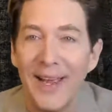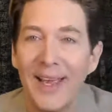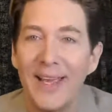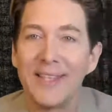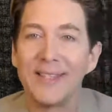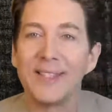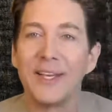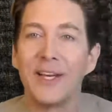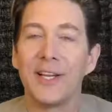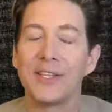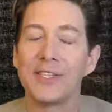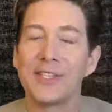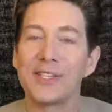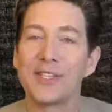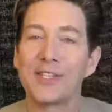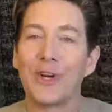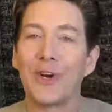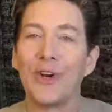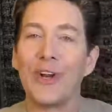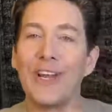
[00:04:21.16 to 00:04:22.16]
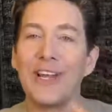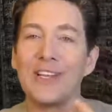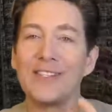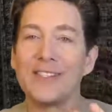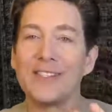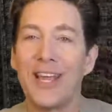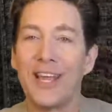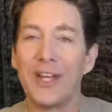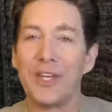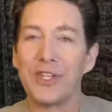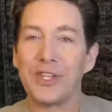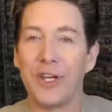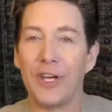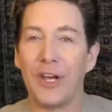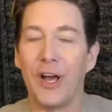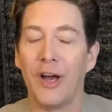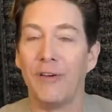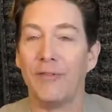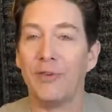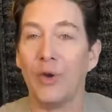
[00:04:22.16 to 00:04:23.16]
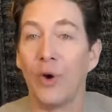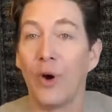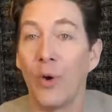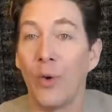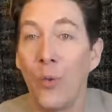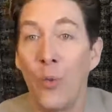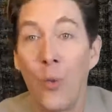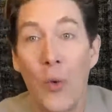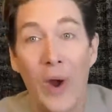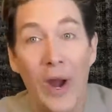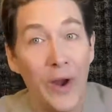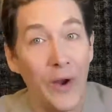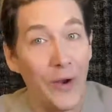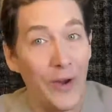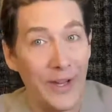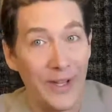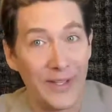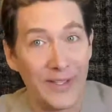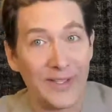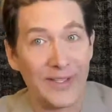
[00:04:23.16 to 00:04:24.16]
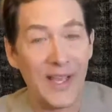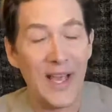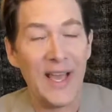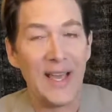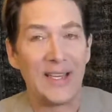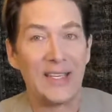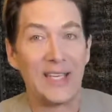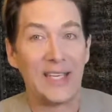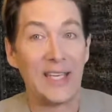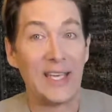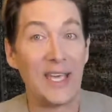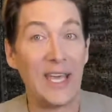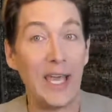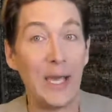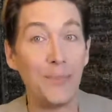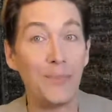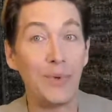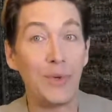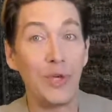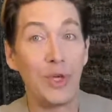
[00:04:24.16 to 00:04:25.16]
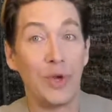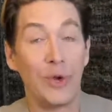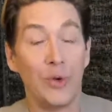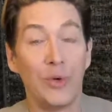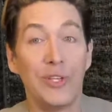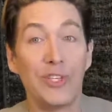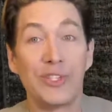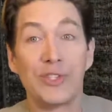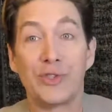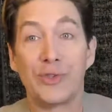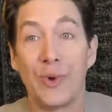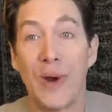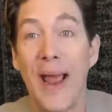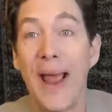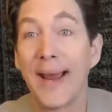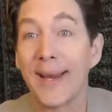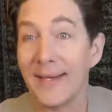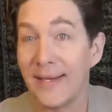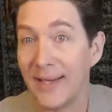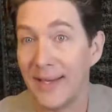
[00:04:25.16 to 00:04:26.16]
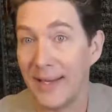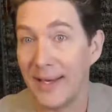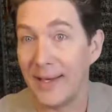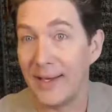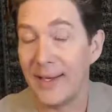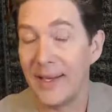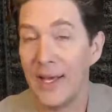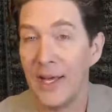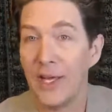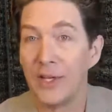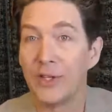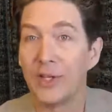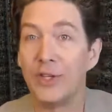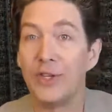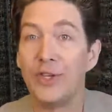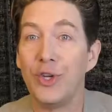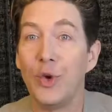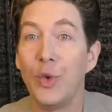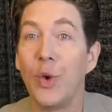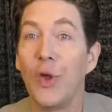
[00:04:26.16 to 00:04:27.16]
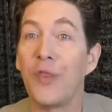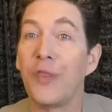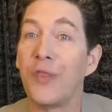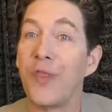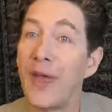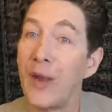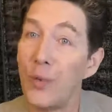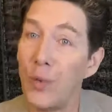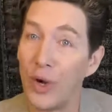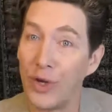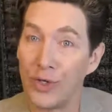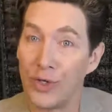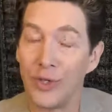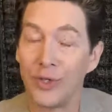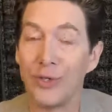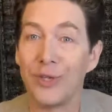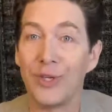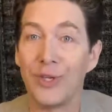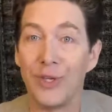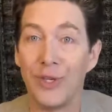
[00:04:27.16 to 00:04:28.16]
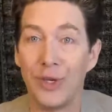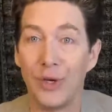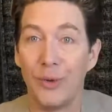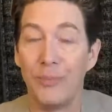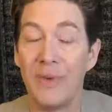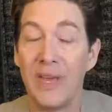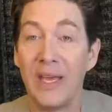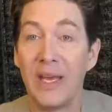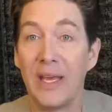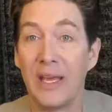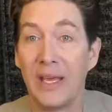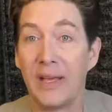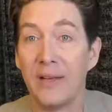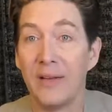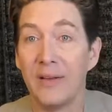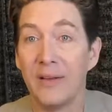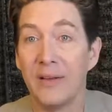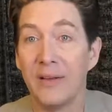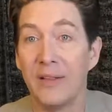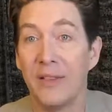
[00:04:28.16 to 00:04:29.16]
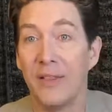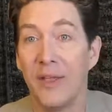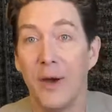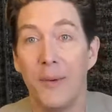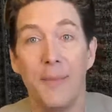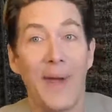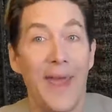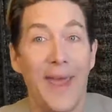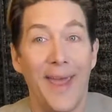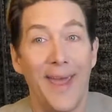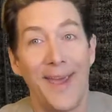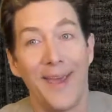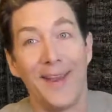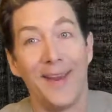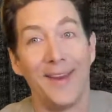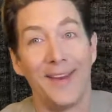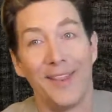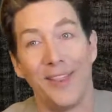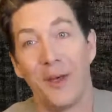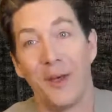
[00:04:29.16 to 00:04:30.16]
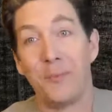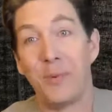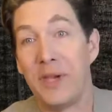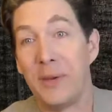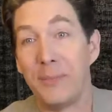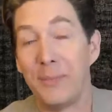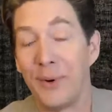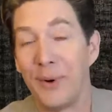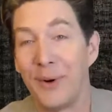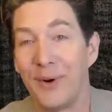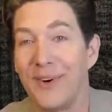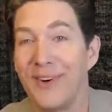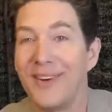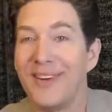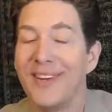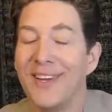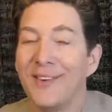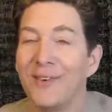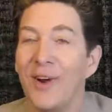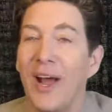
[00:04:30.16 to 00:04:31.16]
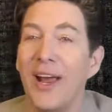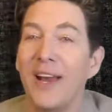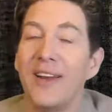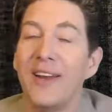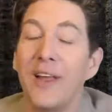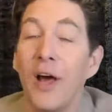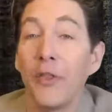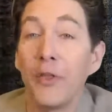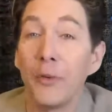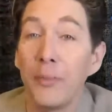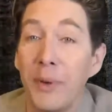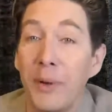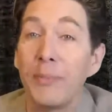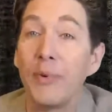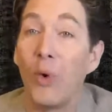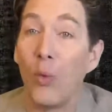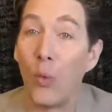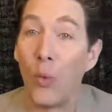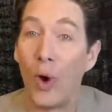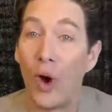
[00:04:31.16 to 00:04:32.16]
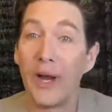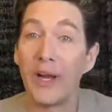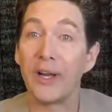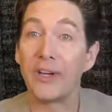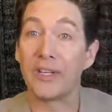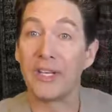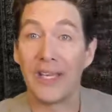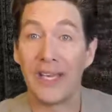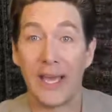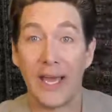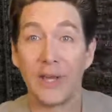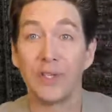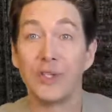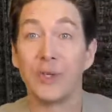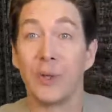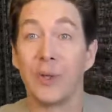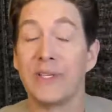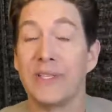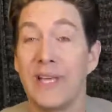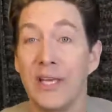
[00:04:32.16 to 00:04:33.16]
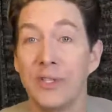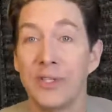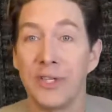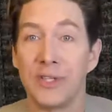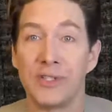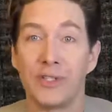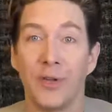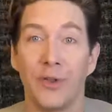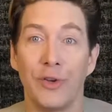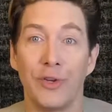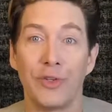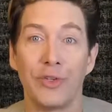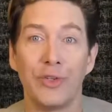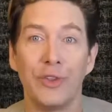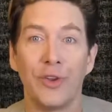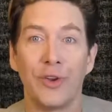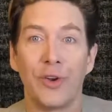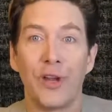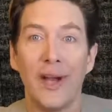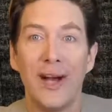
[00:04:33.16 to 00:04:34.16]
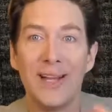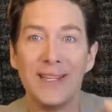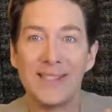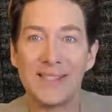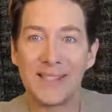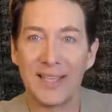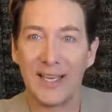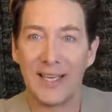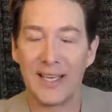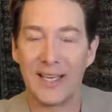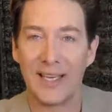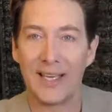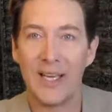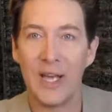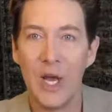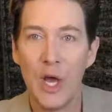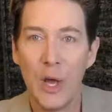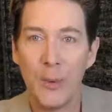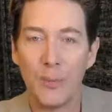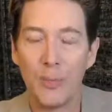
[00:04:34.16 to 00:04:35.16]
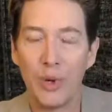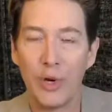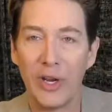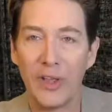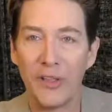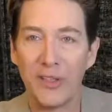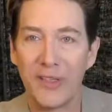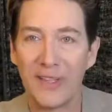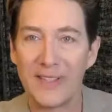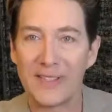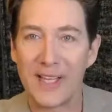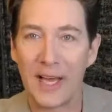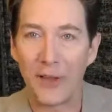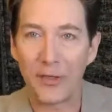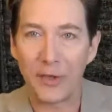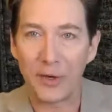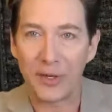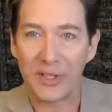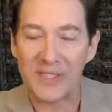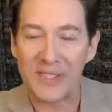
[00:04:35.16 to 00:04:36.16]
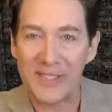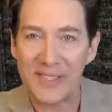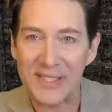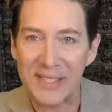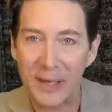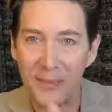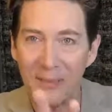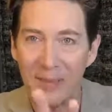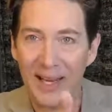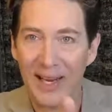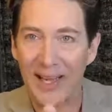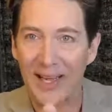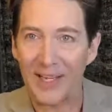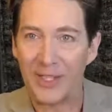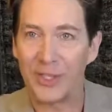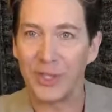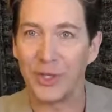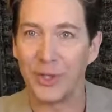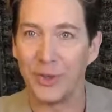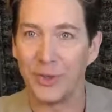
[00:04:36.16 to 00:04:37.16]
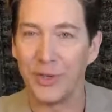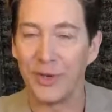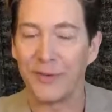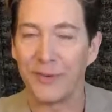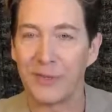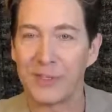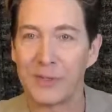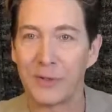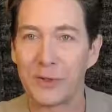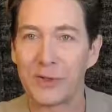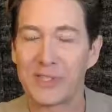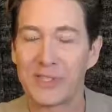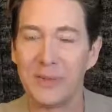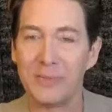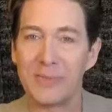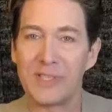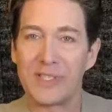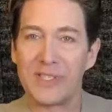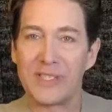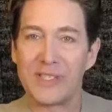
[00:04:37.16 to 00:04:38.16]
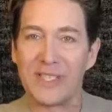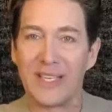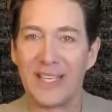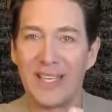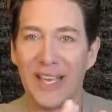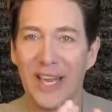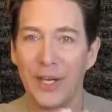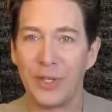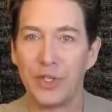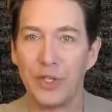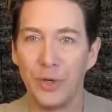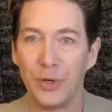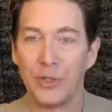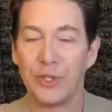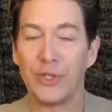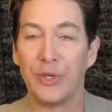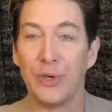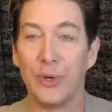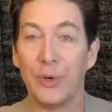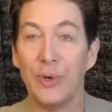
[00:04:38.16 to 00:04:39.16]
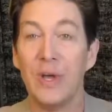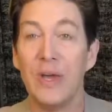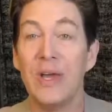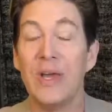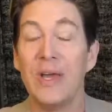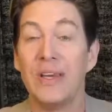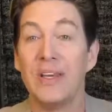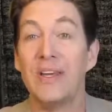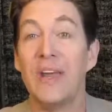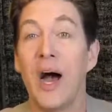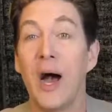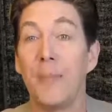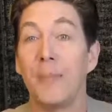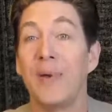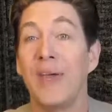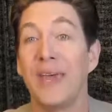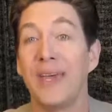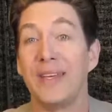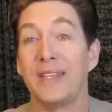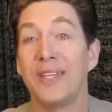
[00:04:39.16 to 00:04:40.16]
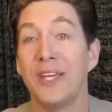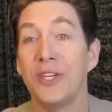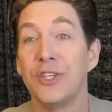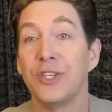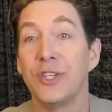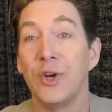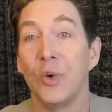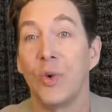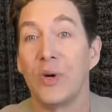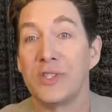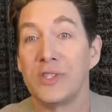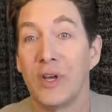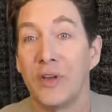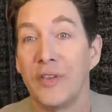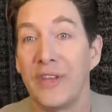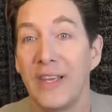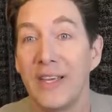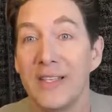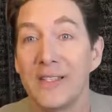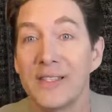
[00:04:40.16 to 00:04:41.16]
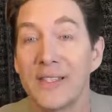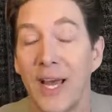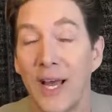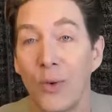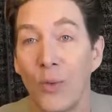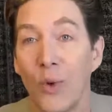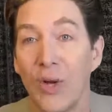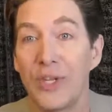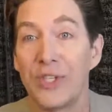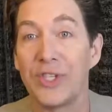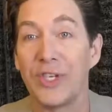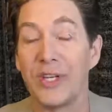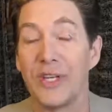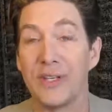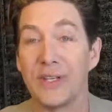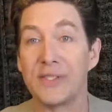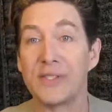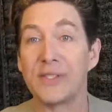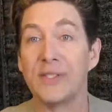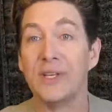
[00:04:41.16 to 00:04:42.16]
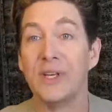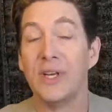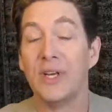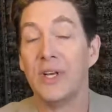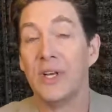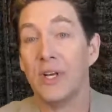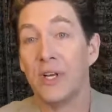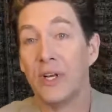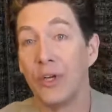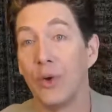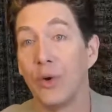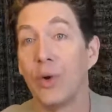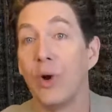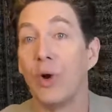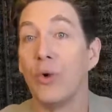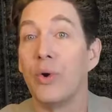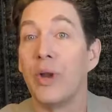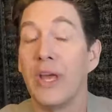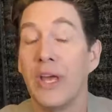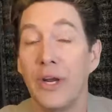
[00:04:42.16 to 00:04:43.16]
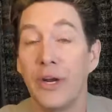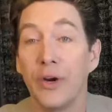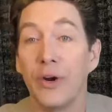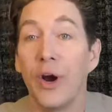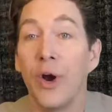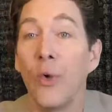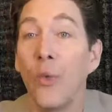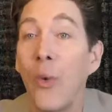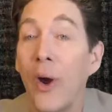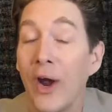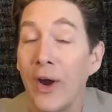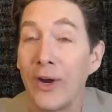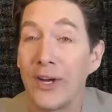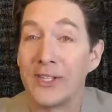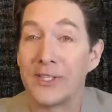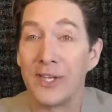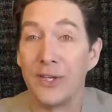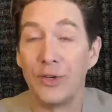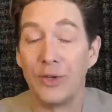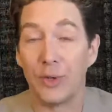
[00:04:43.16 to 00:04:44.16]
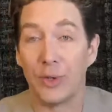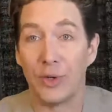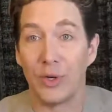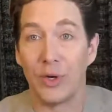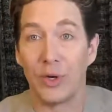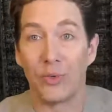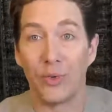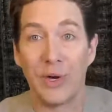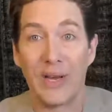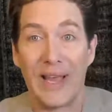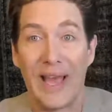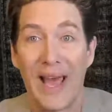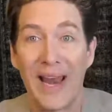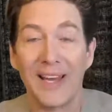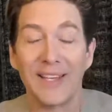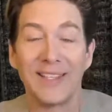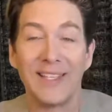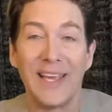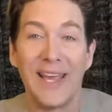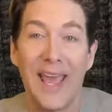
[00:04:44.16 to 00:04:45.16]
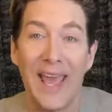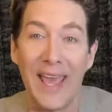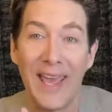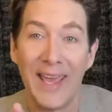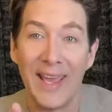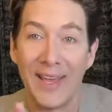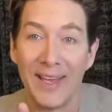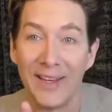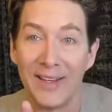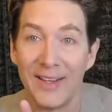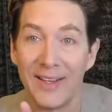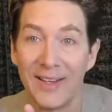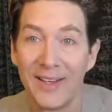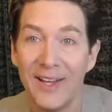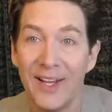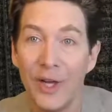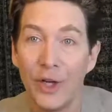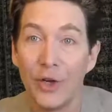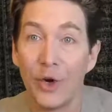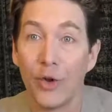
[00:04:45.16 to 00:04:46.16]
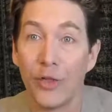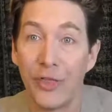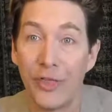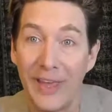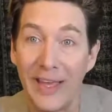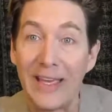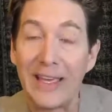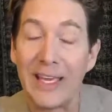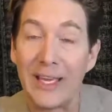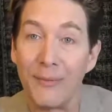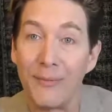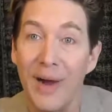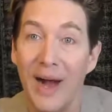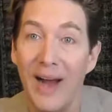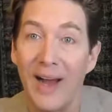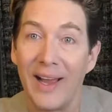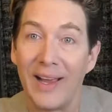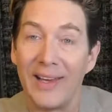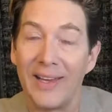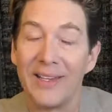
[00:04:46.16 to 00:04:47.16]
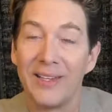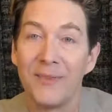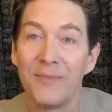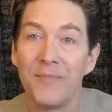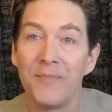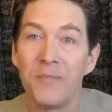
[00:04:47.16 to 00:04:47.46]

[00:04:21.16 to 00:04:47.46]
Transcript: It's an externalization of your awareness to keep you distracted to do what they want you to do, meaning the man, the people, right? Other people want to get your attention, so they're constantly putting things out there to stimulate you, your physical senses, to get you to not pay attention to what's on the inside, which is your own inner awareness and your own reality. And your thinking mind,